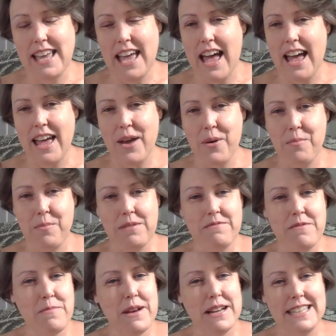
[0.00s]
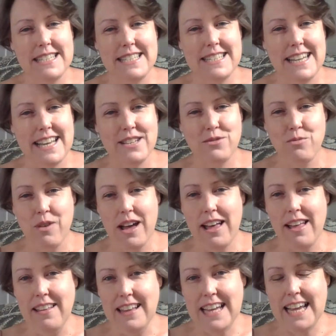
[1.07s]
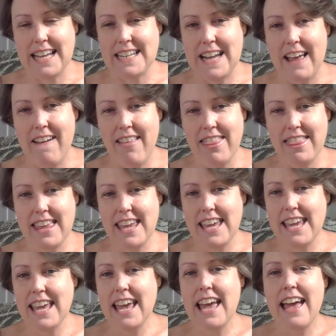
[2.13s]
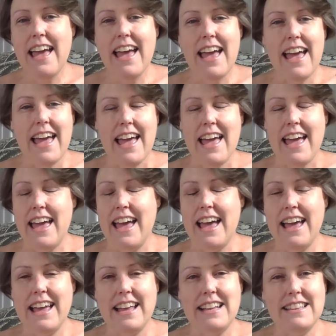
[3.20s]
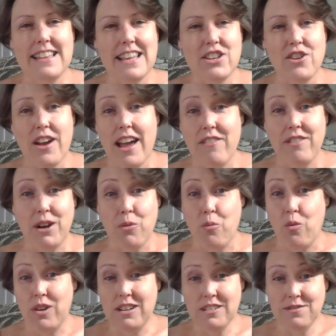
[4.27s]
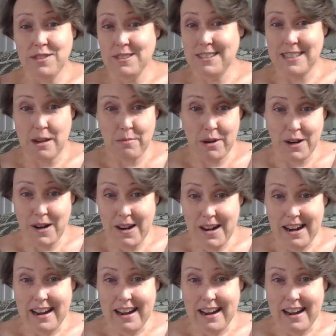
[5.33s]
I hope everybody stays well and healthy and that you're having a wonderful summer,